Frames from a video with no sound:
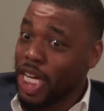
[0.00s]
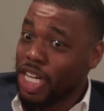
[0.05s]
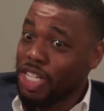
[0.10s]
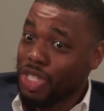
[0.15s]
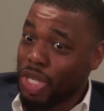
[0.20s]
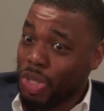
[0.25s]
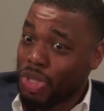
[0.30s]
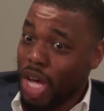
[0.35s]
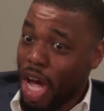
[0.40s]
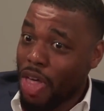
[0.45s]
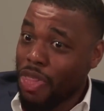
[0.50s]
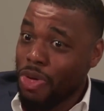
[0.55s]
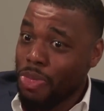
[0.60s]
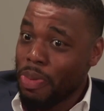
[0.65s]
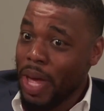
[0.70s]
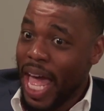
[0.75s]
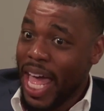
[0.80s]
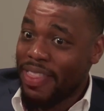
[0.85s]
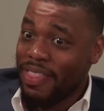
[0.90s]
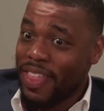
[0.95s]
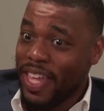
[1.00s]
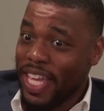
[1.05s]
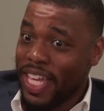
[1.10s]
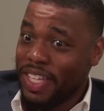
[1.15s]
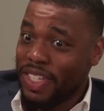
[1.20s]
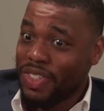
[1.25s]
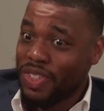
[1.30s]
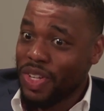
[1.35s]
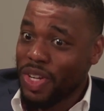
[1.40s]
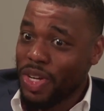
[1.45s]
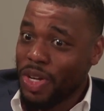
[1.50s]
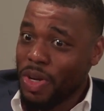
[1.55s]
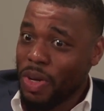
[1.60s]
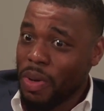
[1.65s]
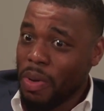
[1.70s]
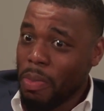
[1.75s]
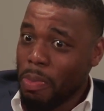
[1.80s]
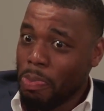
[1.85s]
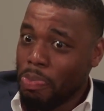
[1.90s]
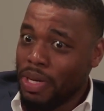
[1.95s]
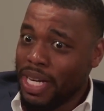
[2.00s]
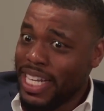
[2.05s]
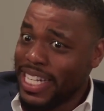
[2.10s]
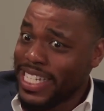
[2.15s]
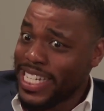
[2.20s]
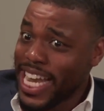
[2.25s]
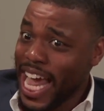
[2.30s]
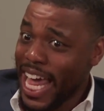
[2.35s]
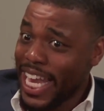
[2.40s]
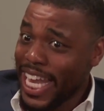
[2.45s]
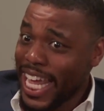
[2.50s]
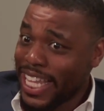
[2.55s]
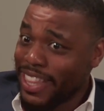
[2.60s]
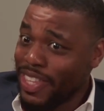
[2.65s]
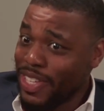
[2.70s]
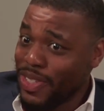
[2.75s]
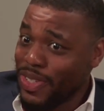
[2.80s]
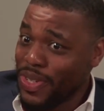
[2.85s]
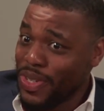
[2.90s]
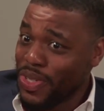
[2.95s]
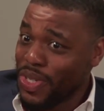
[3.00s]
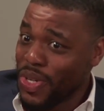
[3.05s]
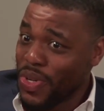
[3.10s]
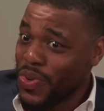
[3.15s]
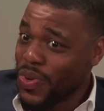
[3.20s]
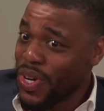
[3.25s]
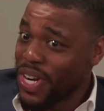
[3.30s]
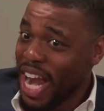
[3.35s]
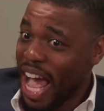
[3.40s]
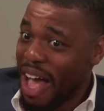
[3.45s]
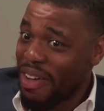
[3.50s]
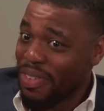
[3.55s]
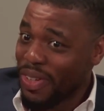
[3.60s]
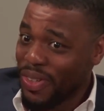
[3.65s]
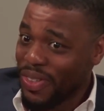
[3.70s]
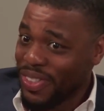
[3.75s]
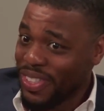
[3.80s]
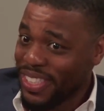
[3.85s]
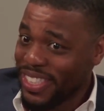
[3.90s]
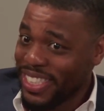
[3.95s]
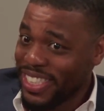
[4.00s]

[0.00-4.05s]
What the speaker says: because there's other bad things, but it's not like this is new or novel.